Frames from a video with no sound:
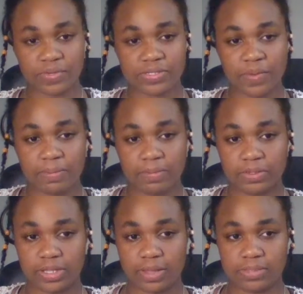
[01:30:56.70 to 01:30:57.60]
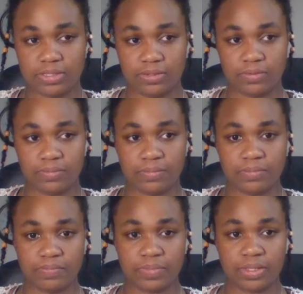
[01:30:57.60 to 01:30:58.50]
reason why people look up to you
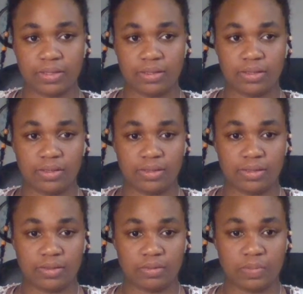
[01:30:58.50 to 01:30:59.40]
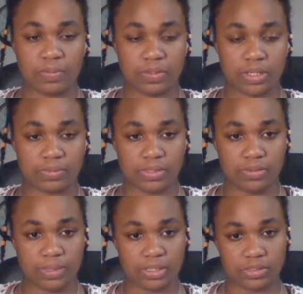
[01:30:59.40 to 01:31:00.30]

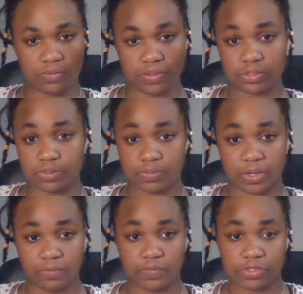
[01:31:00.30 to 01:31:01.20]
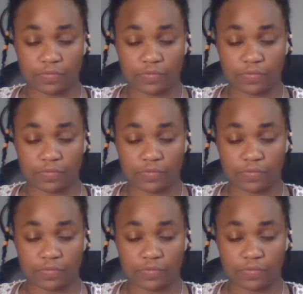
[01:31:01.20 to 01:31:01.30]
because you are so smart. First